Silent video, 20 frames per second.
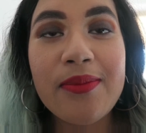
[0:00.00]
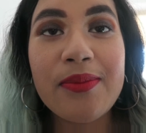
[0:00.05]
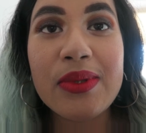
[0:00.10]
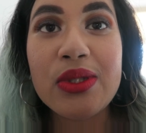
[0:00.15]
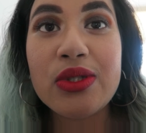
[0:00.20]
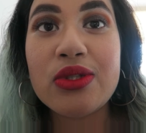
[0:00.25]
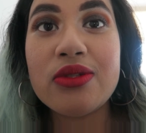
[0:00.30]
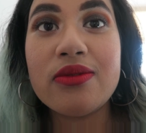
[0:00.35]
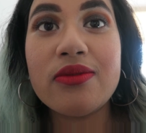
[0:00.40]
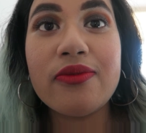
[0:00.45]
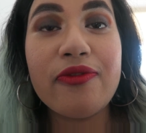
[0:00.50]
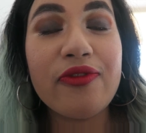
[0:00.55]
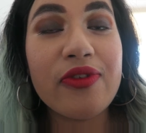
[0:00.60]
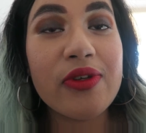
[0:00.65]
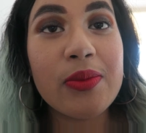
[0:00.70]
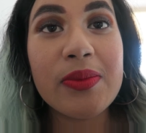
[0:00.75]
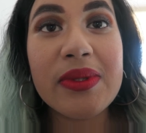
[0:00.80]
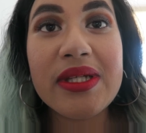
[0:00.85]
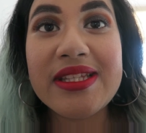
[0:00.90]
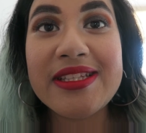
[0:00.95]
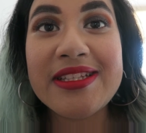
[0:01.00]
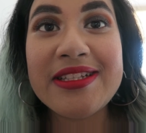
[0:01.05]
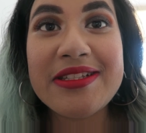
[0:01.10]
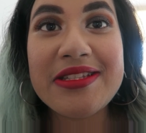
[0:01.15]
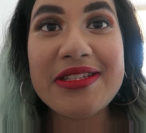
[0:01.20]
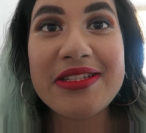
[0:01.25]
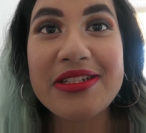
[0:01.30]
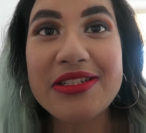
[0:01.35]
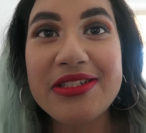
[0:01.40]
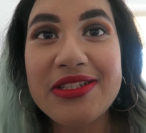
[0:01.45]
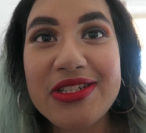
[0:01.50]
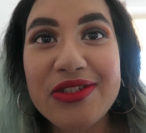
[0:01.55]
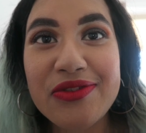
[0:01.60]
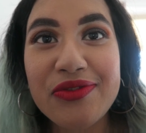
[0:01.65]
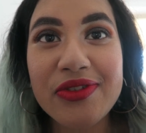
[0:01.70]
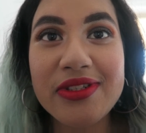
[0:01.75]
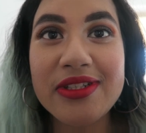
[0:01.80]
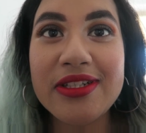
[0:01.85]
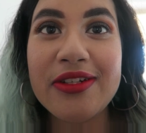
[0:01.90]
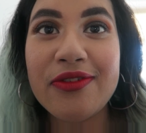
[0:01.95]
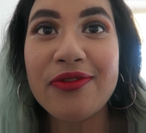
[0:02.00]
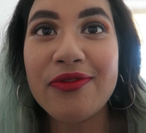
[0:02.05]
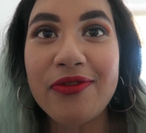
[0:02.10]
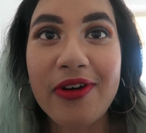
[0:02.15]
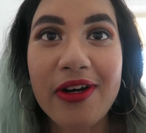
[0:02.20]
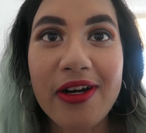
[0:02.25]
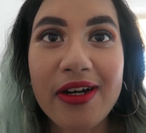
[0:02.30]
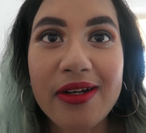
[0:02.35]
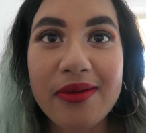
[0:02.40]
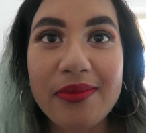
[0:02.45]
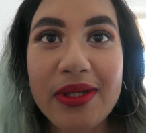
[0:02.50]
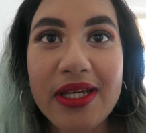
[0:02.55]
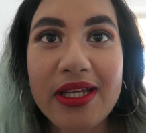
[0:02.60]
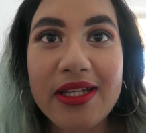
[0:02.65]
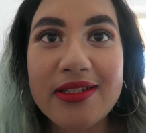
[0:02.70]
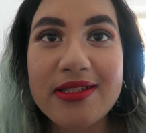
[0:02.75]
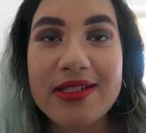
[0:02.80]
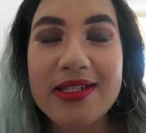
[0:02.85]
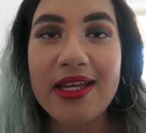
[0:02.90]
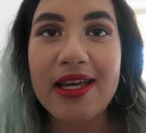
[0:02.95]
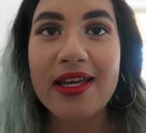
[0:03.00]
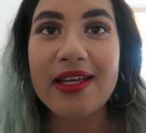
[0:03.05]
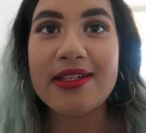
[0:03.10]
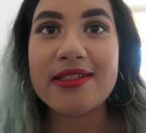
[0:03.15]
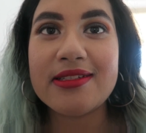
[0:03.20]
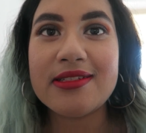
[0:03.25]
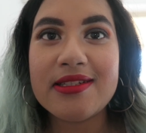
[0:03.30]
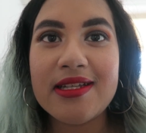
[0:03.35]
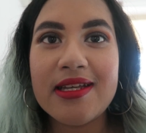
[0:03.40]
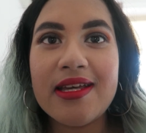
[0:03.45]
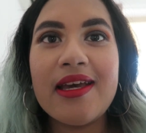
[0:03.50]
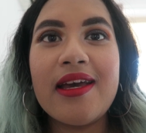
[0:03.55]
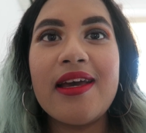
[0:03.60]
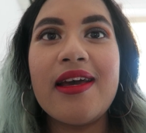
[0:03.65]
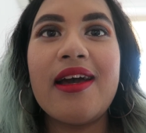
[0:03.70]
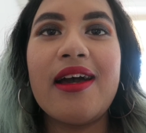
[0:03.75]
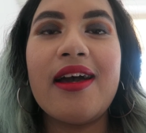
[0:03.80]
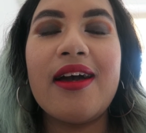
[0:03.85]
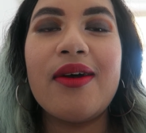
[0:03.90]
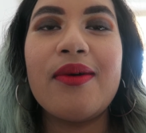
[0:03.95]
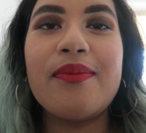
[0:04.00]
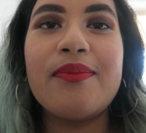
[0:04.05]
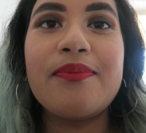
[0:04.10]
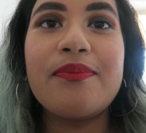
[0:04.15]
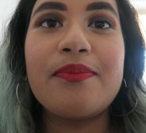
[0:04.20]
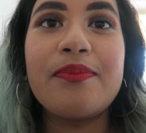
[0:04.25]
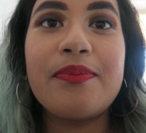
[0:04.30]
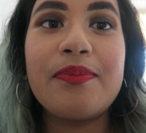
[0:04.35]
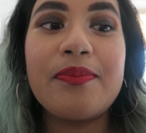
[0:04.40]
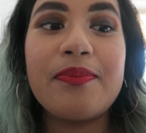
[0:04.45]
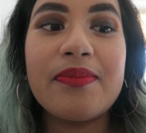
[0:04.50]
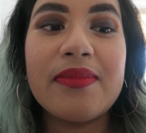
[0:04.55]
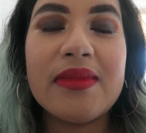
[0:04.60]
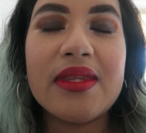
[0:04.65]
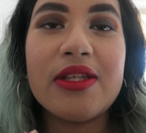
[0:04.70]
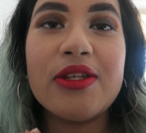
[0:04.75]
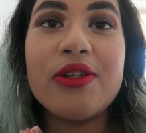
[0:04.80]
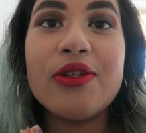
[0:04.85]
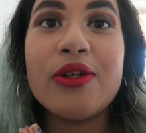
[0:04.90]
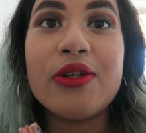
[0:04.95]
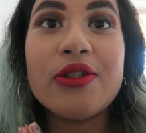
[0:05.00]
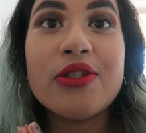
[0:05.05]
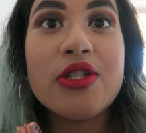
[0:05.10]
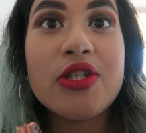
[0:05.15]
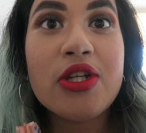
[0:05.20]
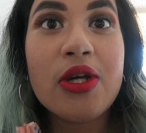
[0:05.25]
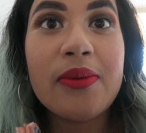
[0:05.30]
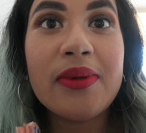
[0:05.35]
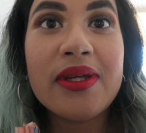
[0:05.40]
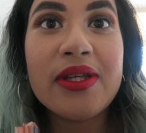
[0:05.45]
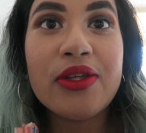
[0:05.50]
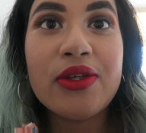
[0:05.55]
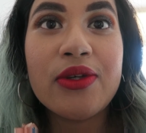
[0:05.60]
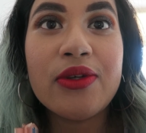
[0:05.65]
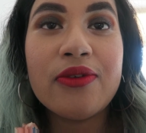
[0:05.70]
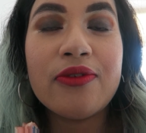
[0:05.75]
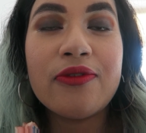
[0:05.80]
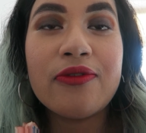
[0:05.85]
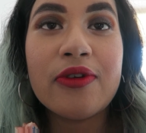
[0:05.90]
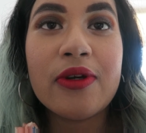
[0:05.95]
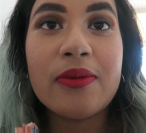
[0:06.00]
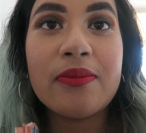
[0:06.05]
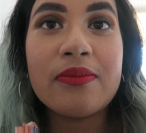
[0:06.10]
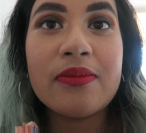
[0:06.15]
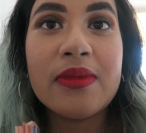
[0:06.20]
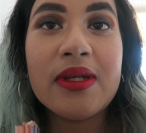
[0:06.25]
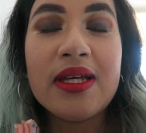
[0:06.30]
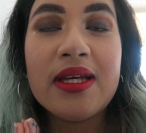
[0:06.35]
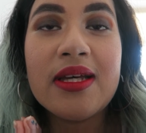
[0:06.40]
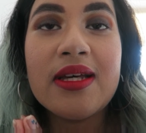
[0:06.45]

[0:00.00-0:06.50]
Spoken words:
be filming this in a different environment and you know, showing you from